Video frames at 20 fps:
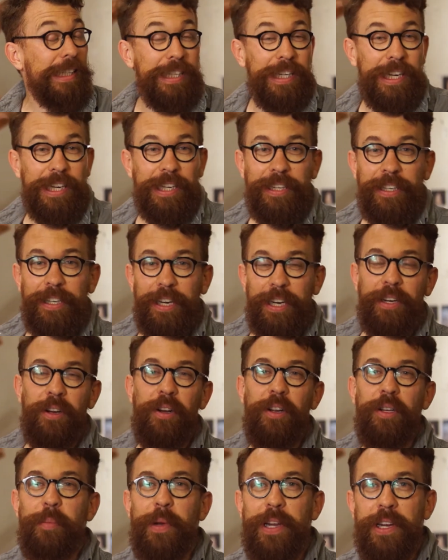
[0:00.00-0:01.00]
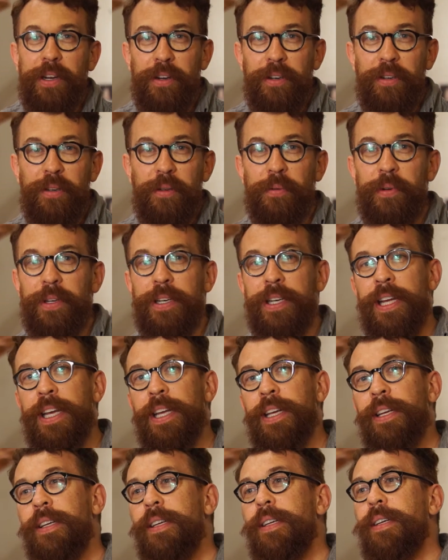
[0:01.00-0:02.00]
I called my uncle one
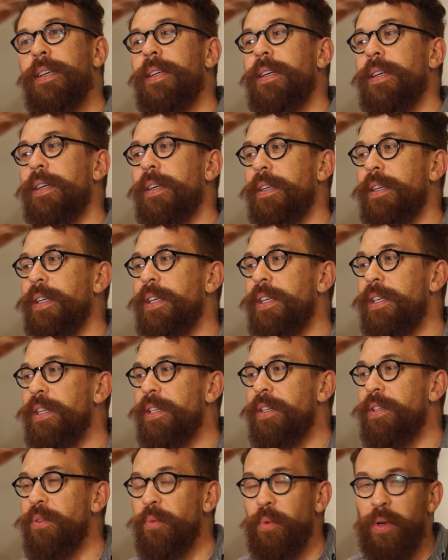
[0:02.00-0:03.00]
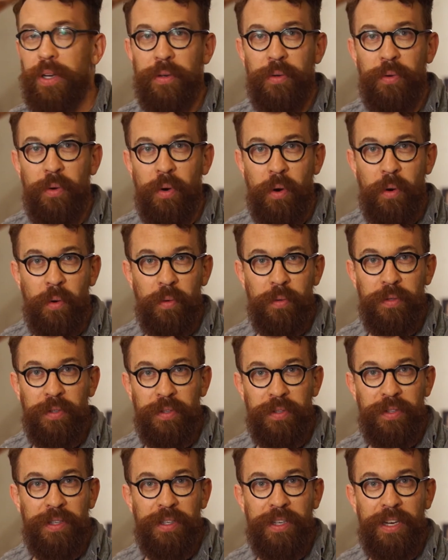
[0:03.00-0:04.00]
night. He's the one who
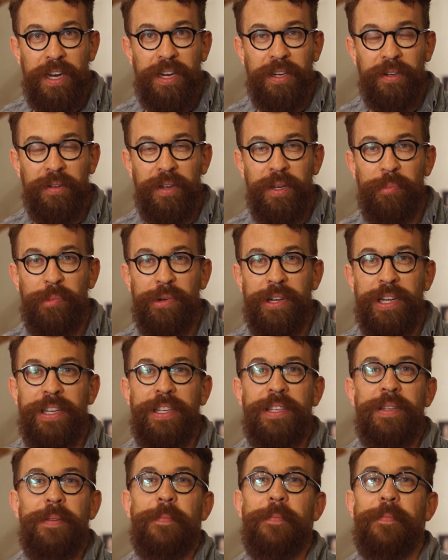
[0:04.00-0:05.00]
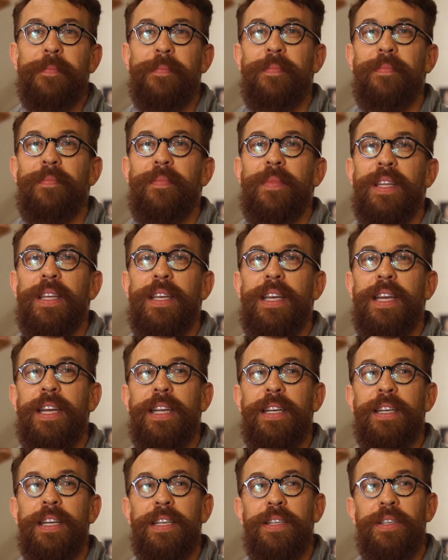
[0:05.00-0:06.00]
owns the concrete plant,
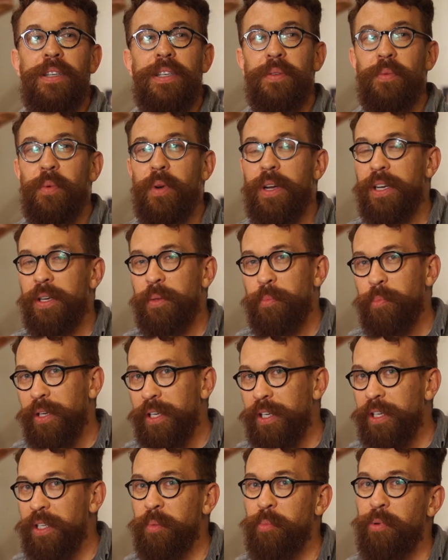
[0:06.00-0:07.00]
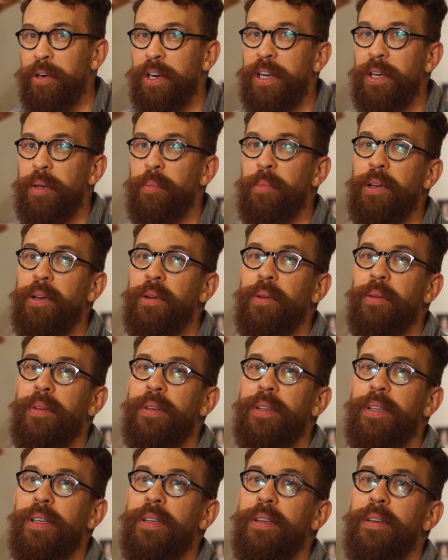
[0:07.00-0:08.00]
and I just wanted to pick his brain
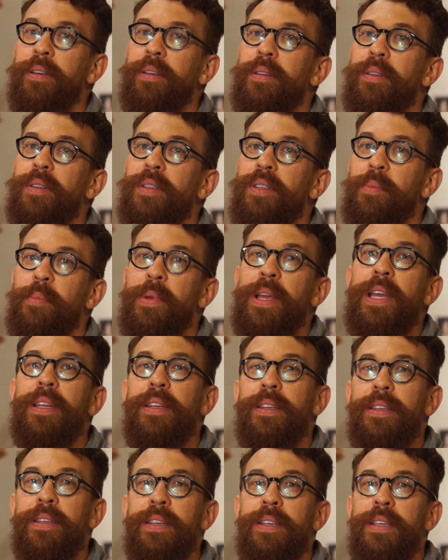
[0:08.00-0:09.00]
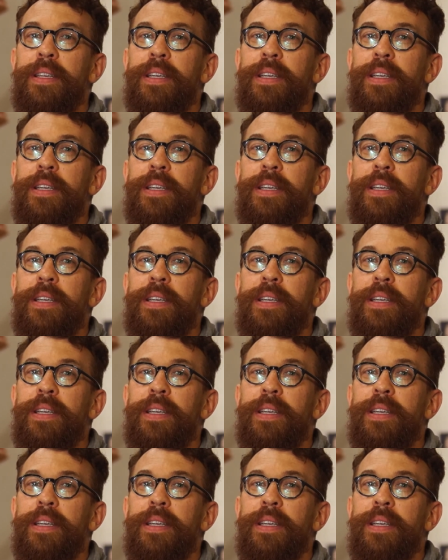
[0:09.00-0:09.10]
about cement.